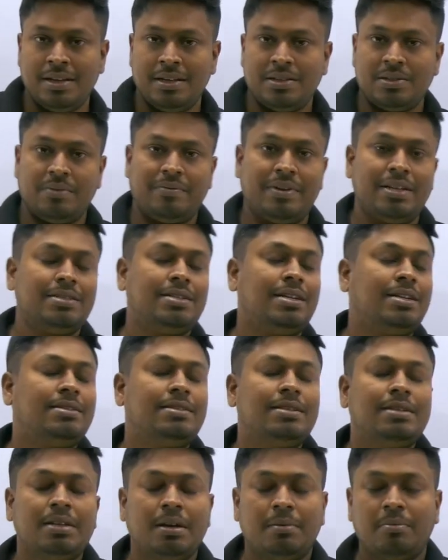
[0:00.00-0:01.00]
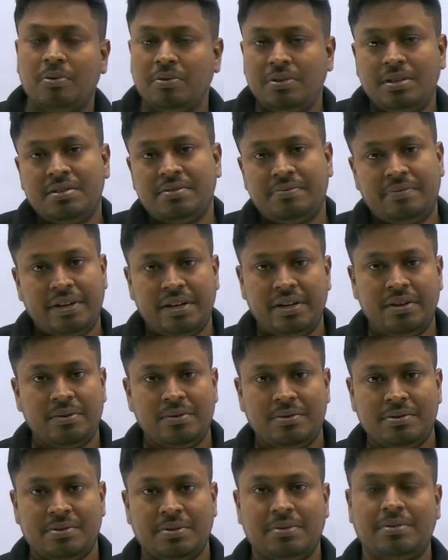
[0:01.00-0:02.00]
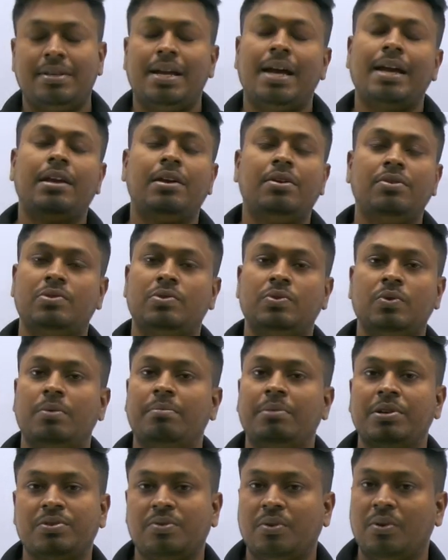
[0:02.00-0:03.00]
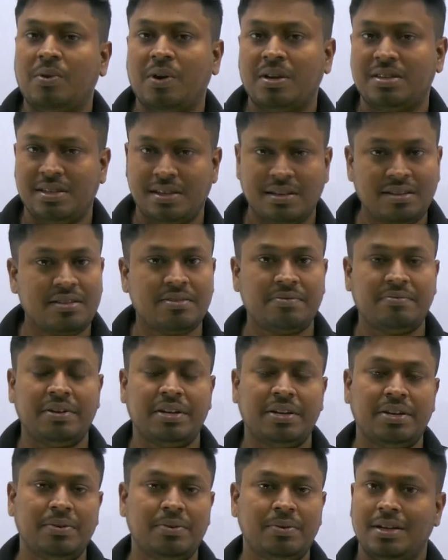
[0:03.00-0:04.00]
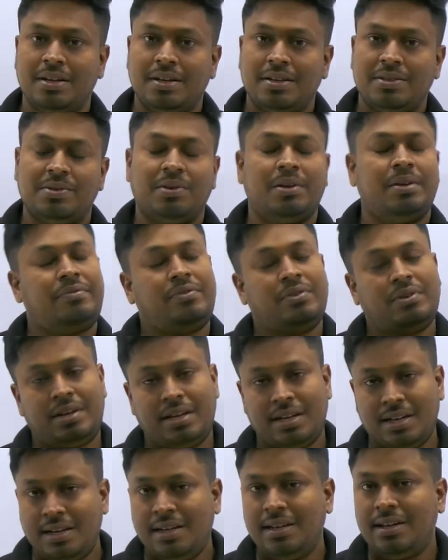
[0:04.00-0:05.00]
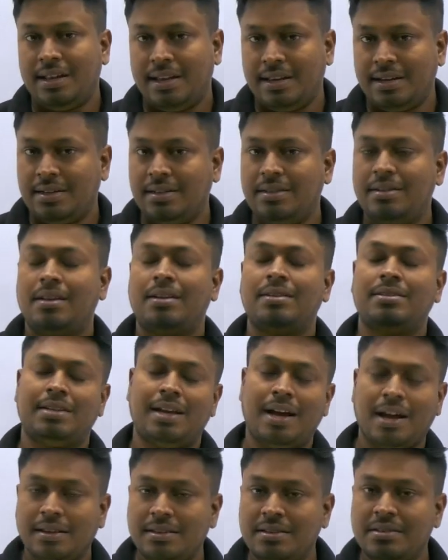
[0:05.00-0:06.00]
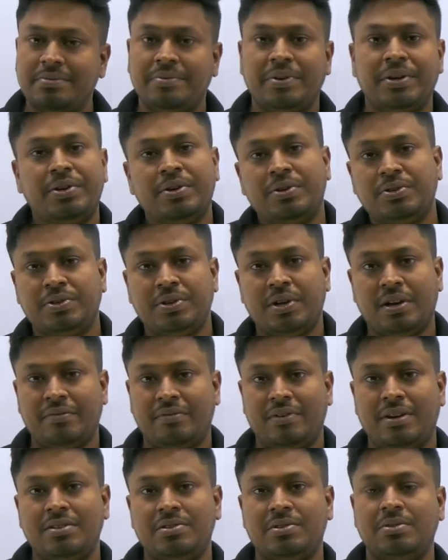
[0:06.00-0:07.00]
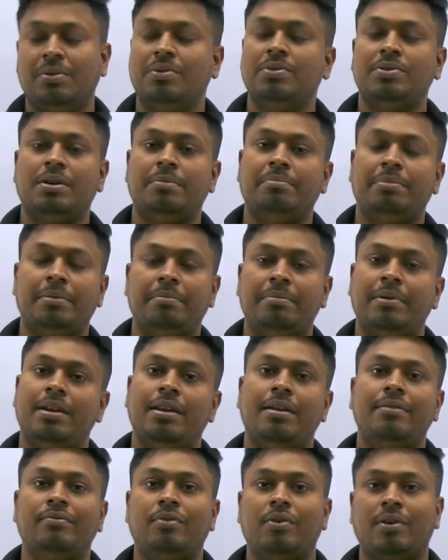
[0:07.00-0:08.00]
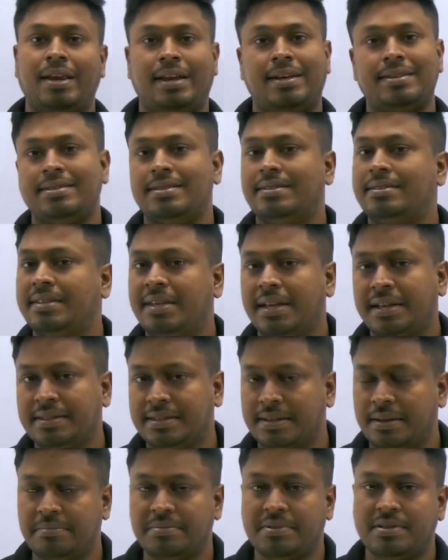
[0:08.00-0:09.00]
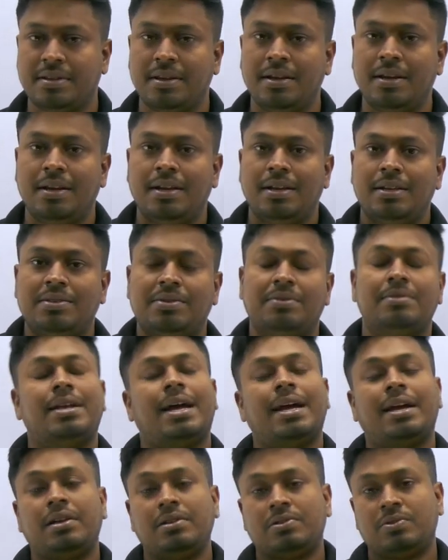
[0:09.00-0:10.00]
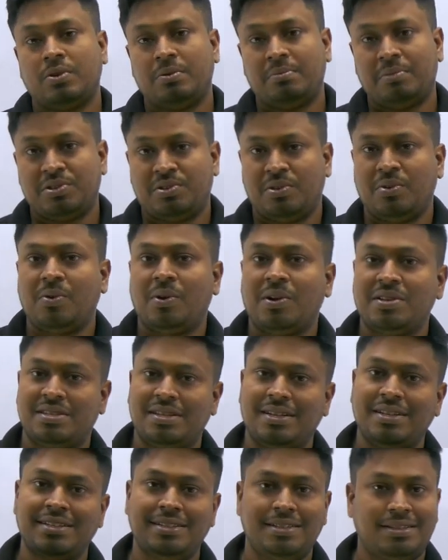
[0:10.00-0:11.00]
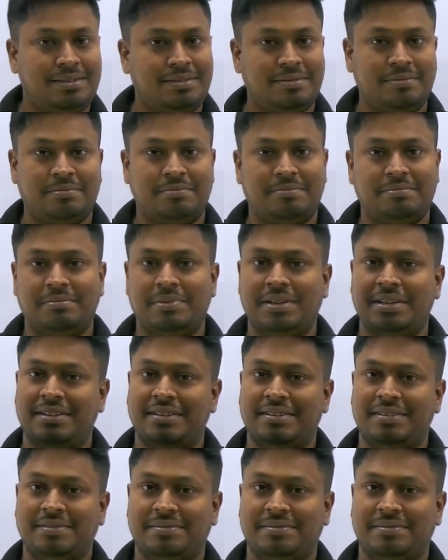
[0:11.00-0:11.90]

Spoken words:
So friend, that's it about this video. So thank you so much for watching this video. So if you really like it, share this video to your friends, those who are preparing for SSC exams. So thank you so much for watching it. Bye.